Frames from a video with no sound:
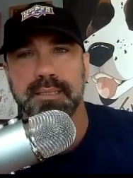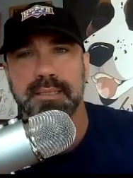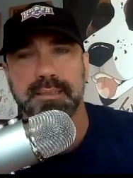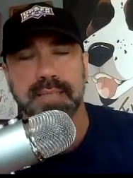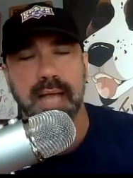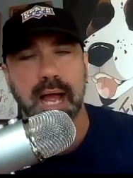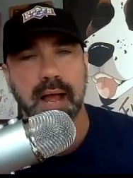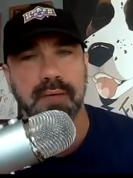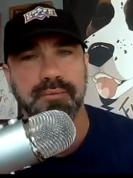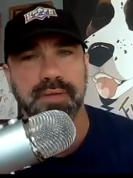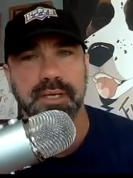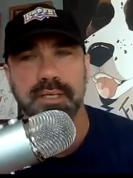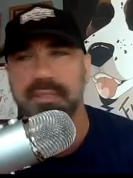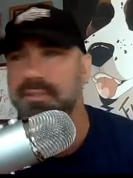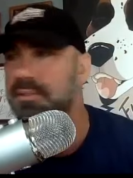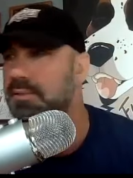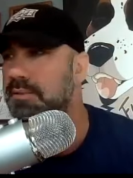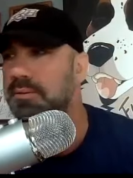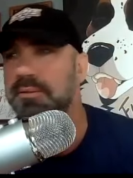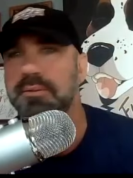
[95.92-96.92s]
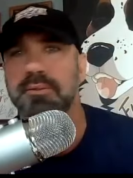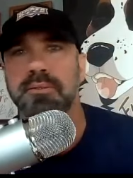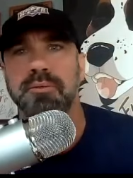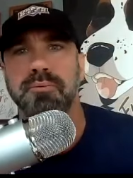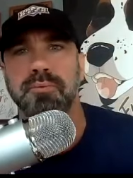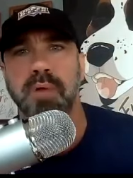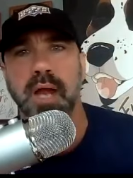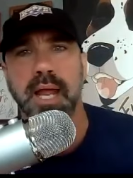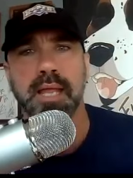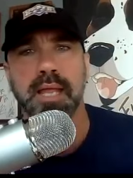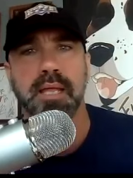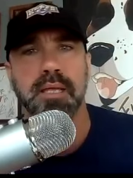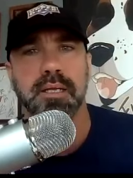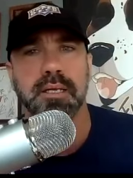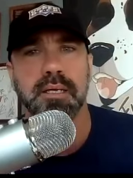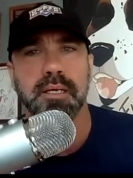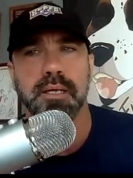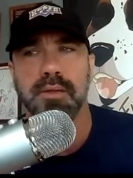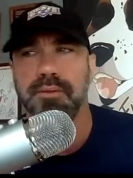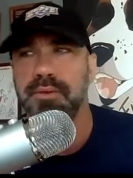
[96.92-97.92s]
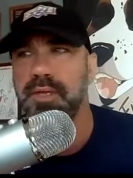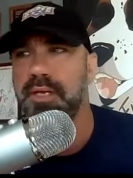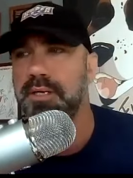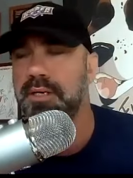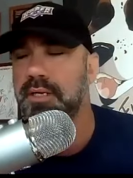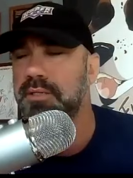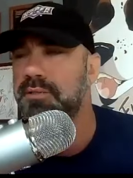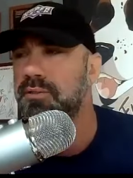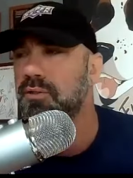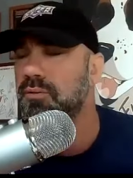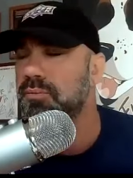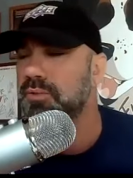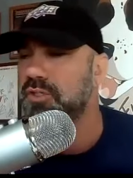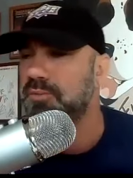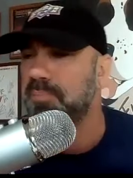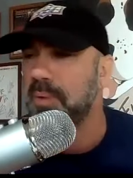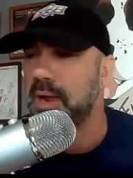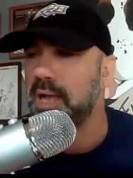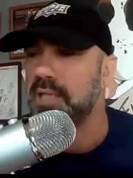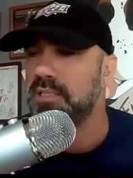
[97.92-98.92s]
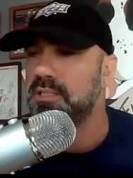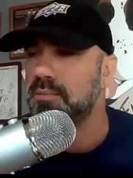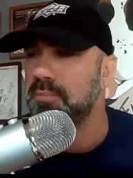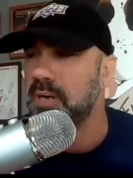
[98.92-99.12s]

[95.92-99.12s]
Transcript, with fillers: it's obvious, right? The initial response